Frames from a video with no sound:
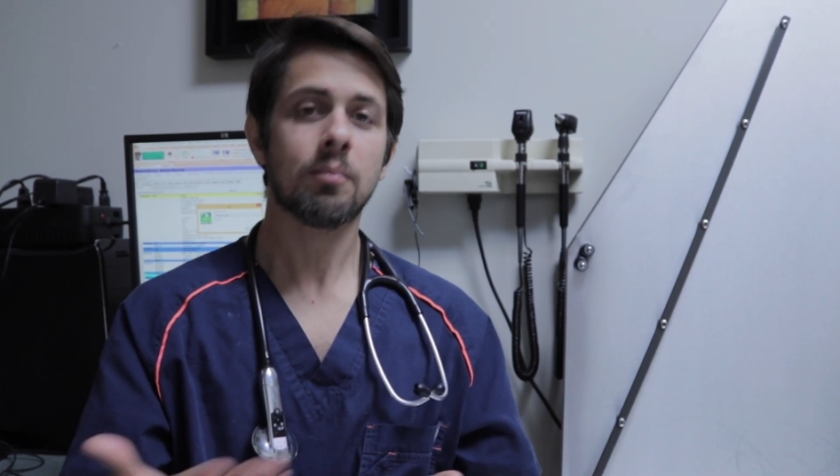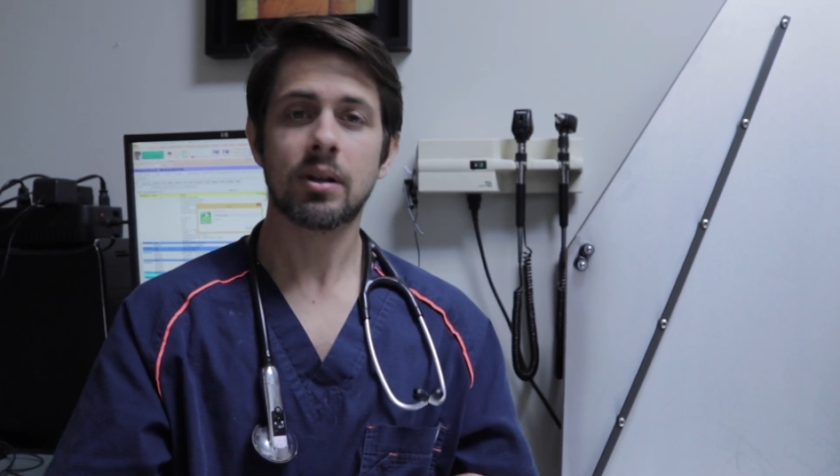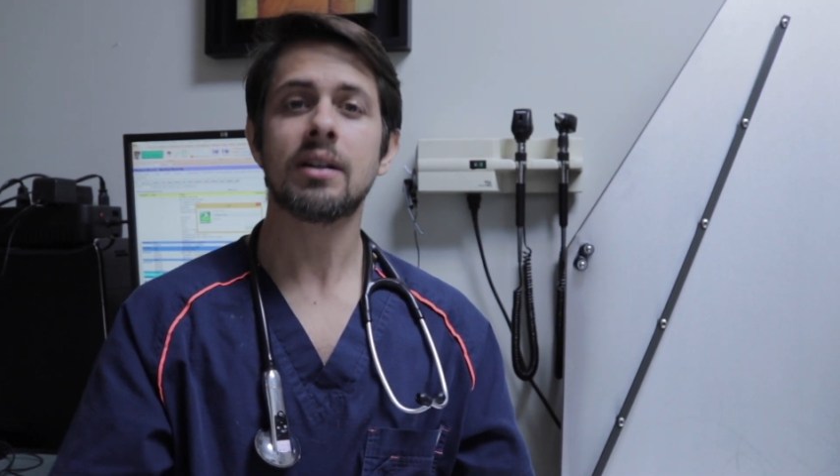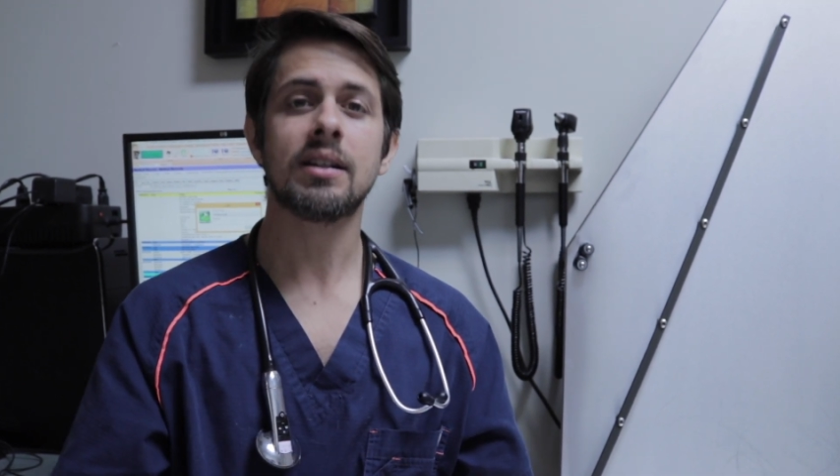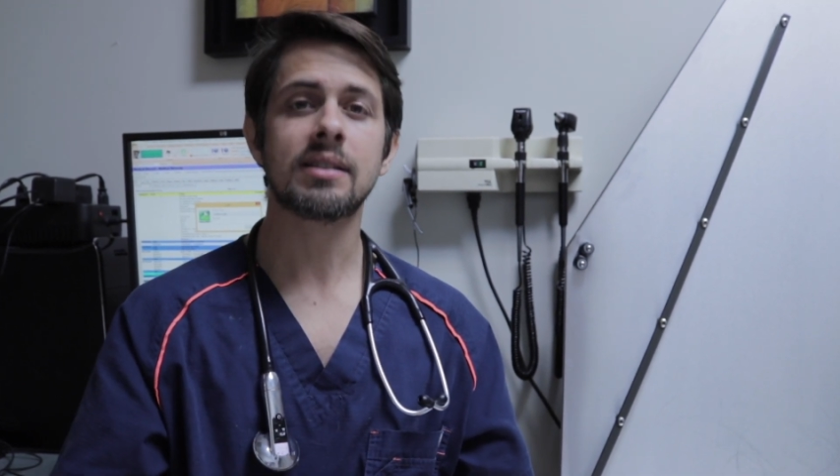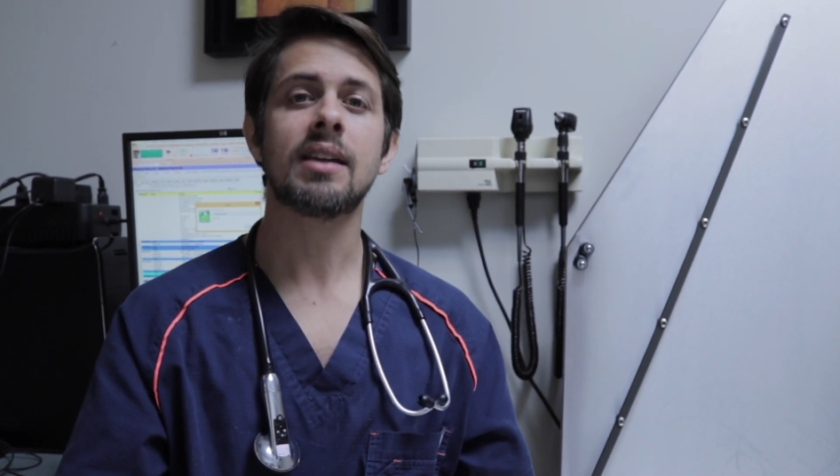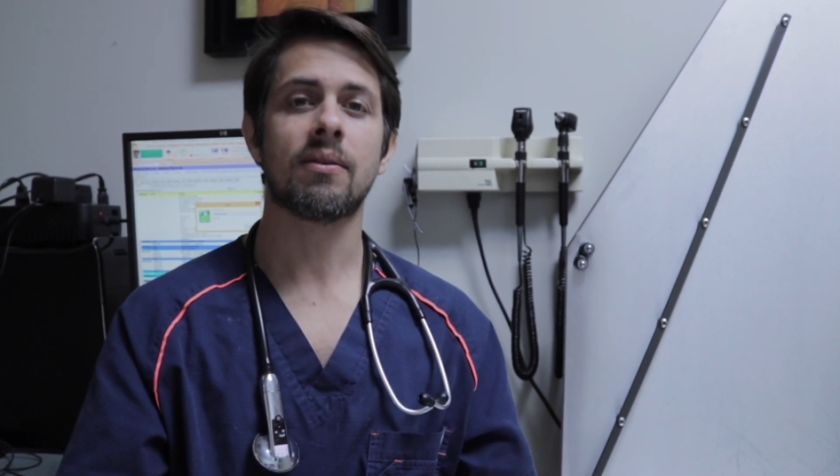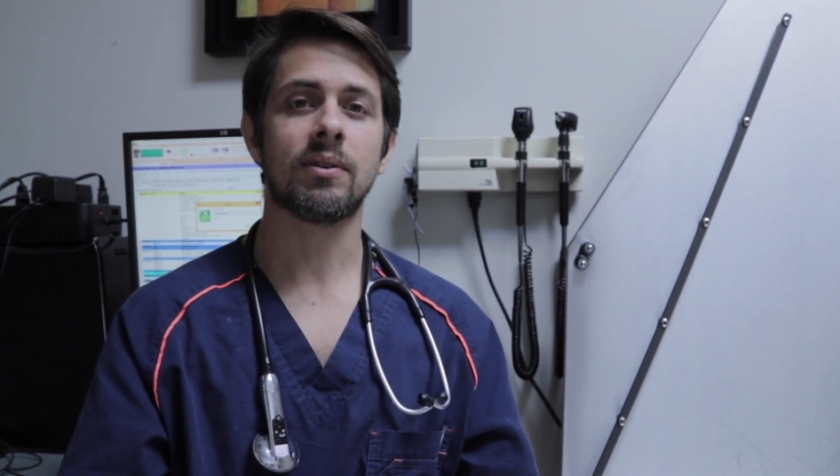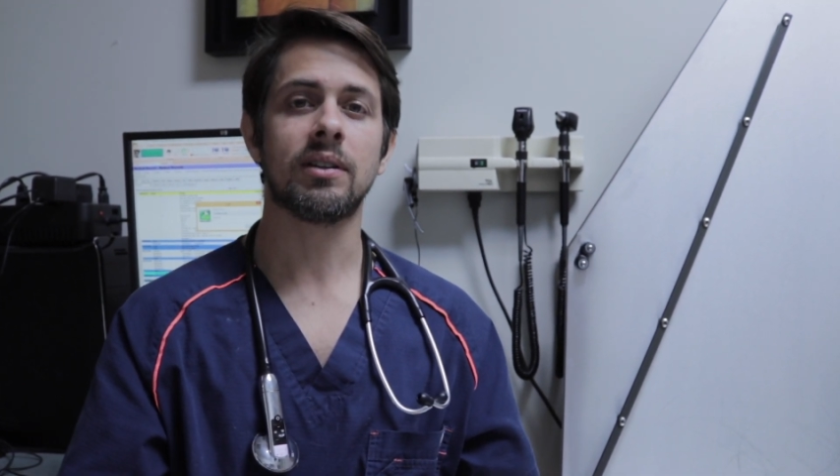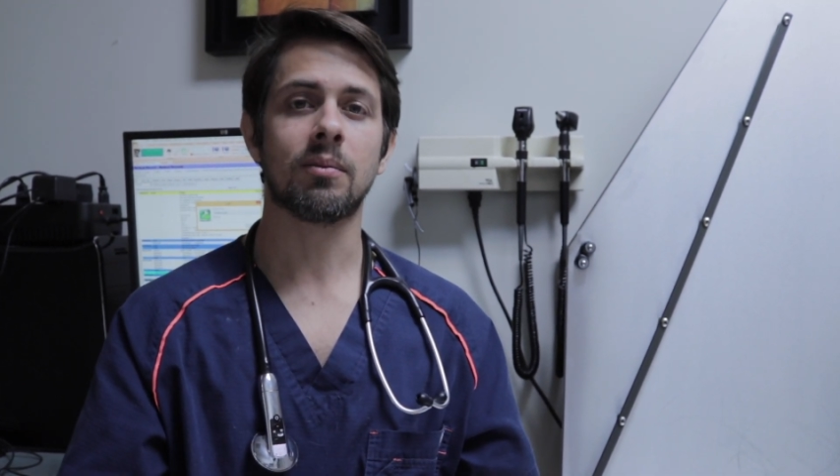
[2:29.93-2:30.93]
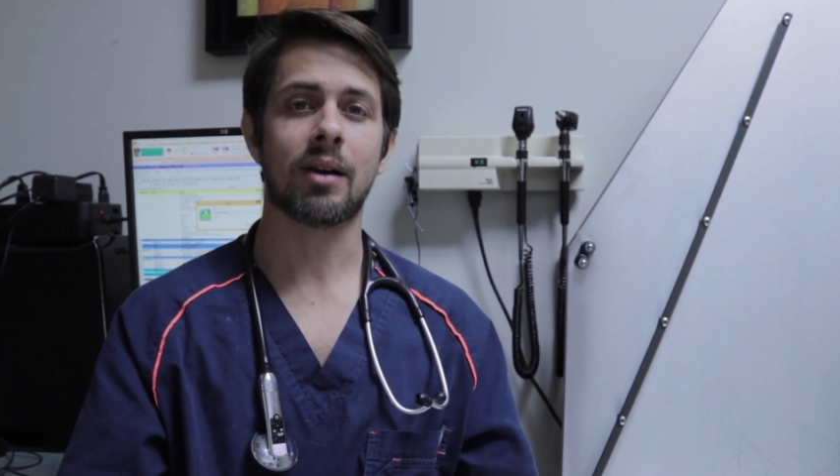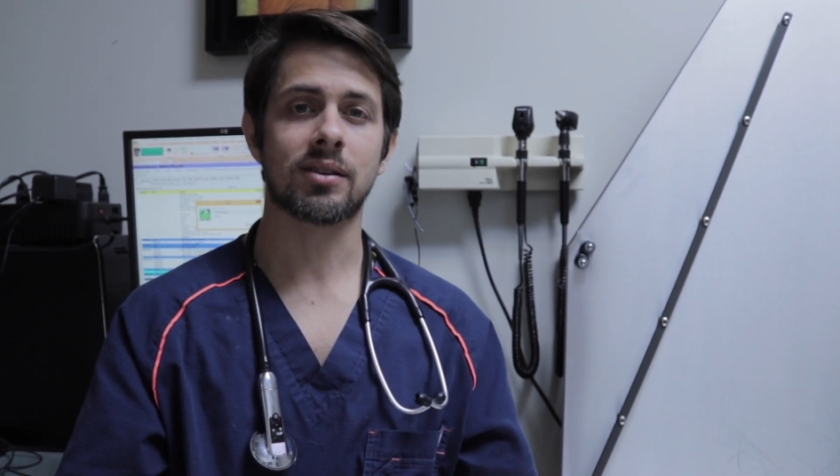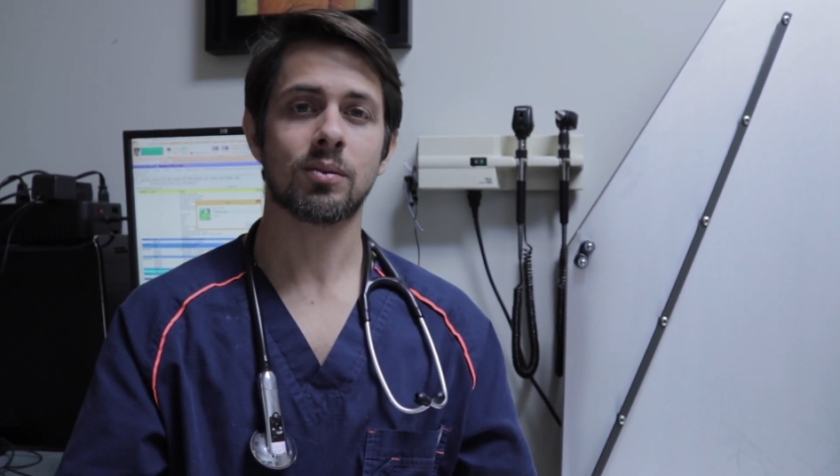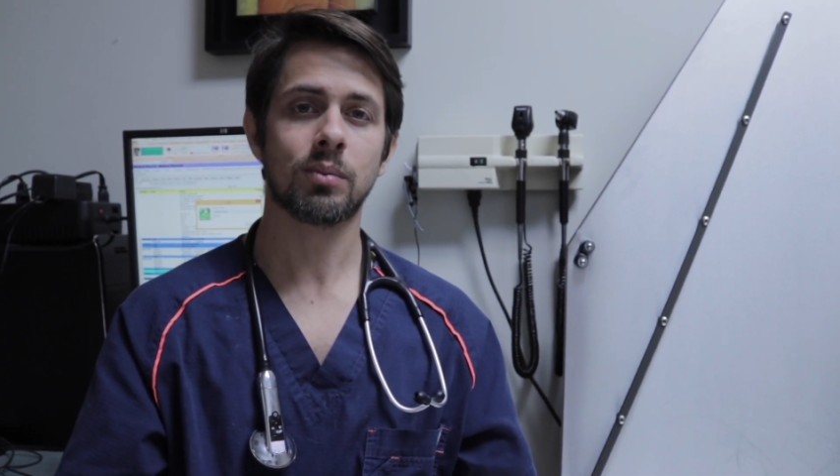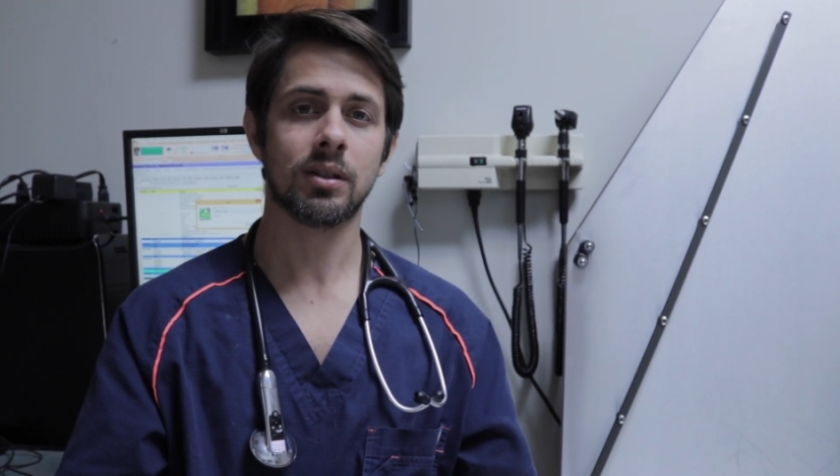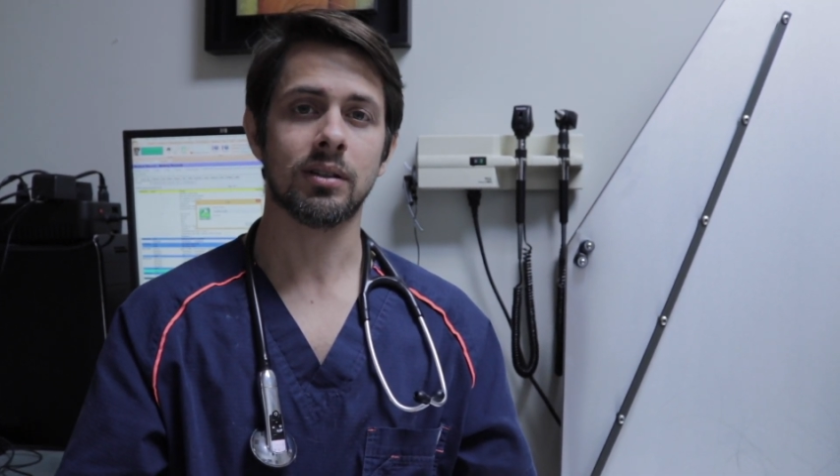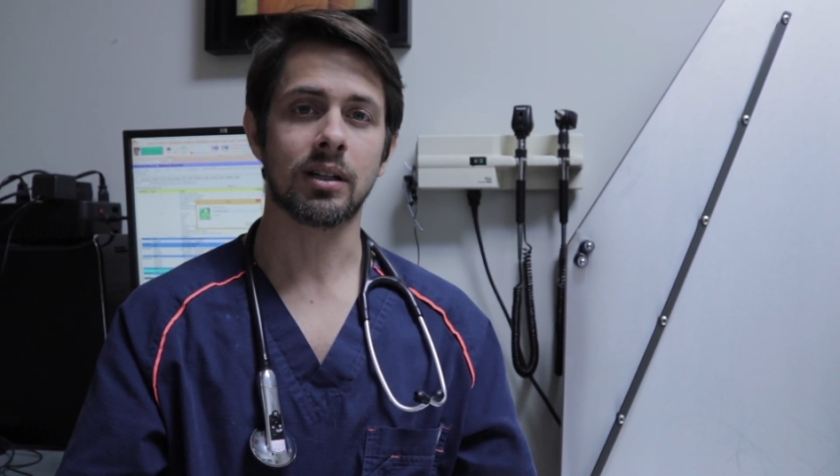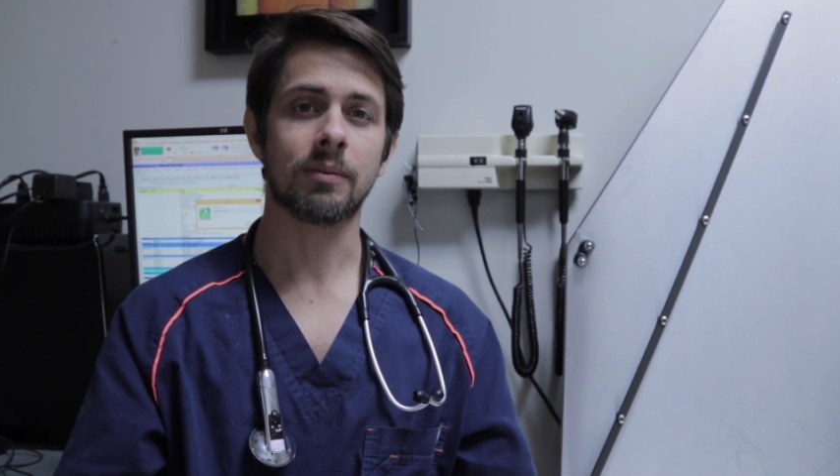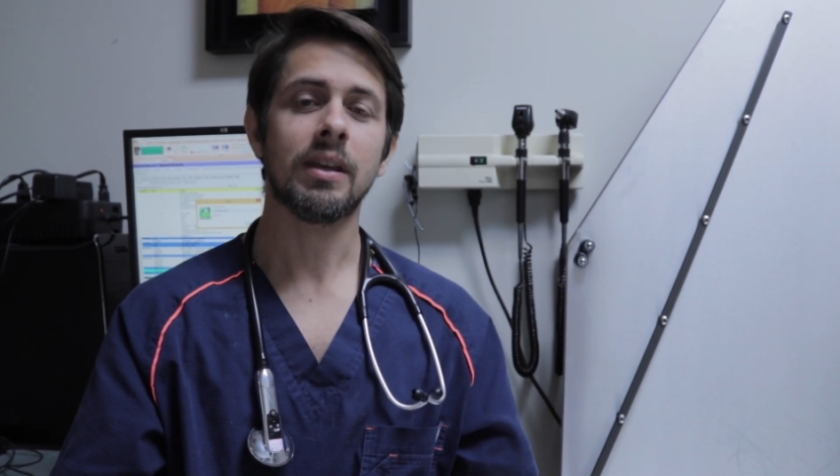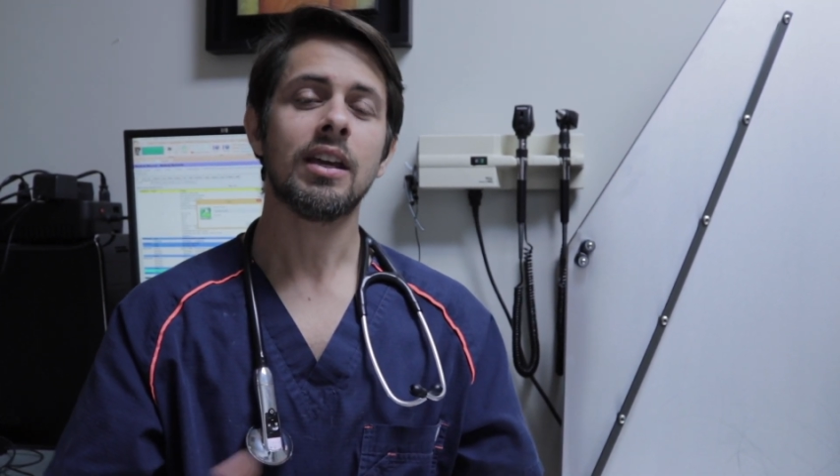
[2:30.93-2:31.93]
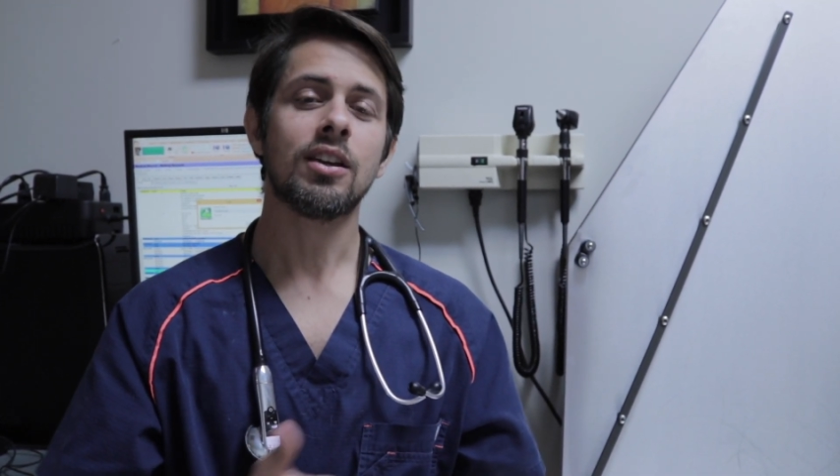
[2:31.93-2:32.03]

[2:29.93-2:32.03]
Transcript: but it is definitely a possibility.